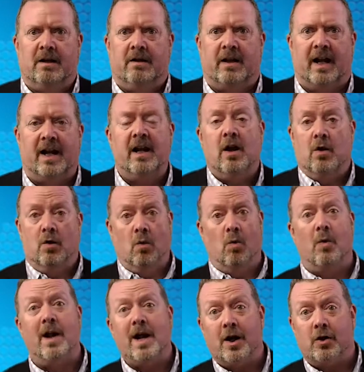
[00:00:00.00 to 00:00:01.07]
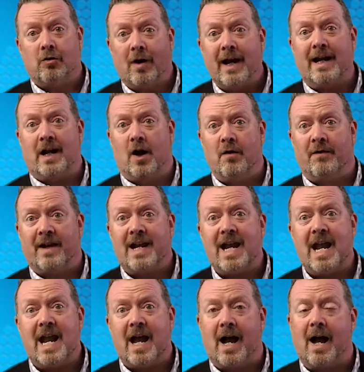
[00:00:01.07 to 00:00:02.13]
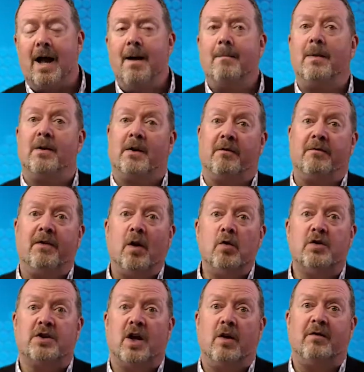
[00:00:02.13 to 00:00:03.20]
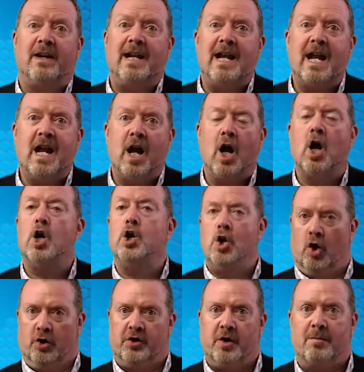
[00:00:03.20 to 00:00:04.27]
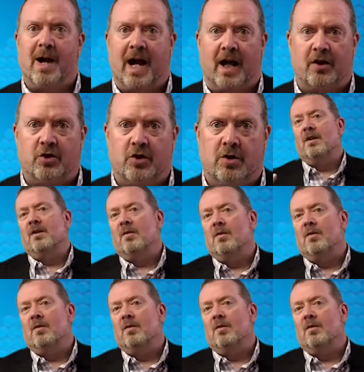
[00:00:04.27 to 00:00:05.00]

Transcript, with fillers: Okay, we're great over here, but the folks over here, not so much.